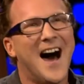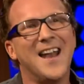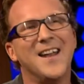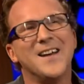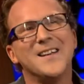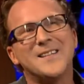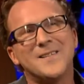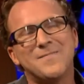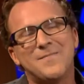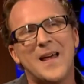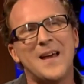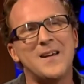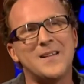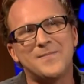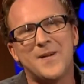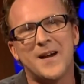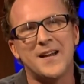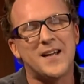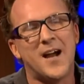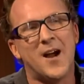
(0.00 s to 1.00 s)
And I used to play at
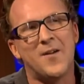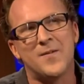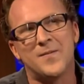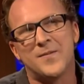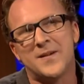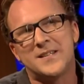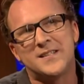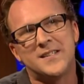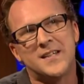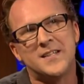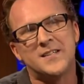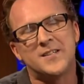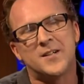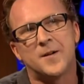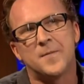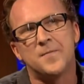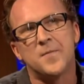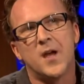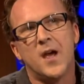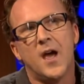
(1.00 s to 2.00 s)
the back garden with my
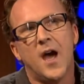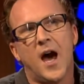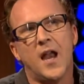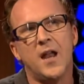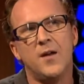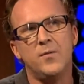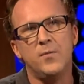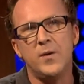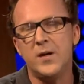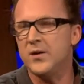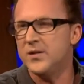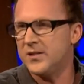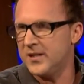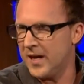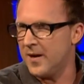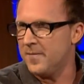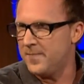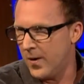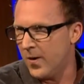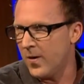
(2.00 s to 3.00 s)
sister. And we used to
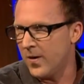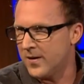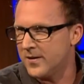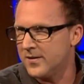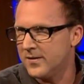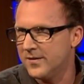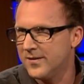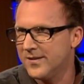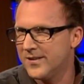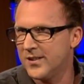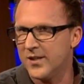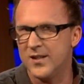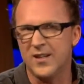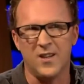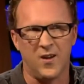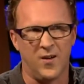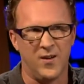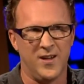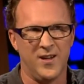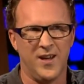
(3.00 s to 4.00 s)
get bored. So,
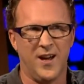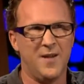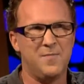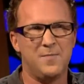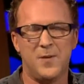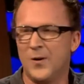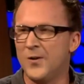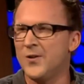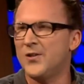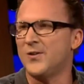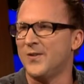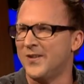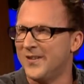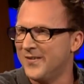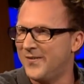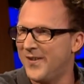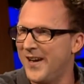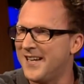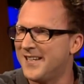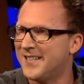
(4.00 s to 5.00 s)
you know, I punched her in
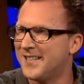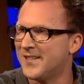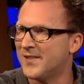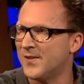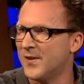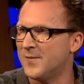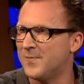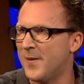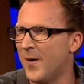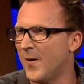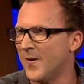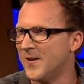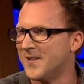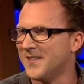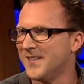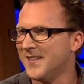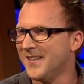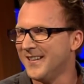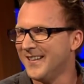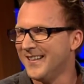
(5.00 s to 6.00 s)
the face because I was bored.
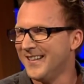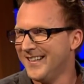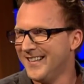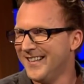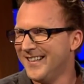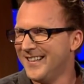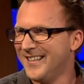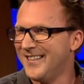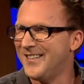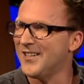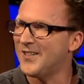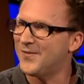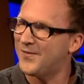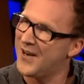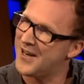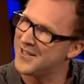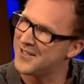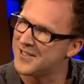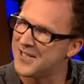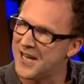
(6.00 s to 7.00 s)
Oh. Just
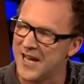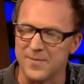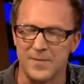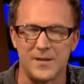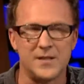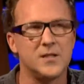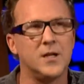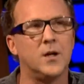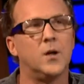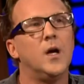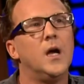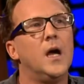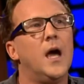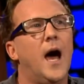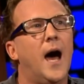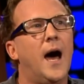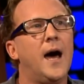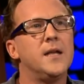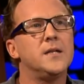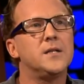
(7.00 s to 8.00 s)
for entertainment, you know.
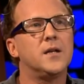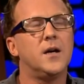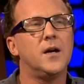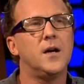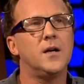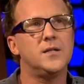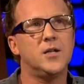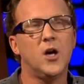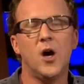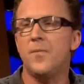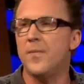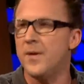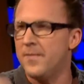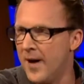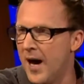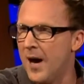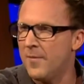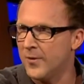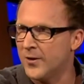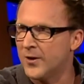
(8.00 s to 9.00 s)
And I thought my
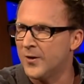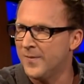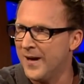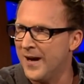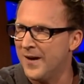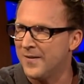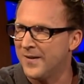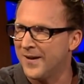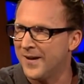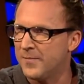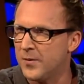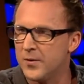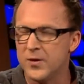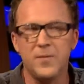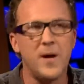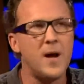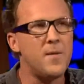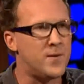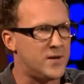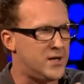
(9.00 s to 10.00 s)
mum would come out. But yeah.
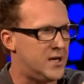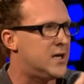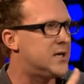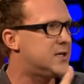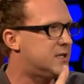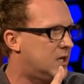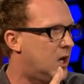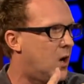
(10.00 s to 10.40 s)
You remember years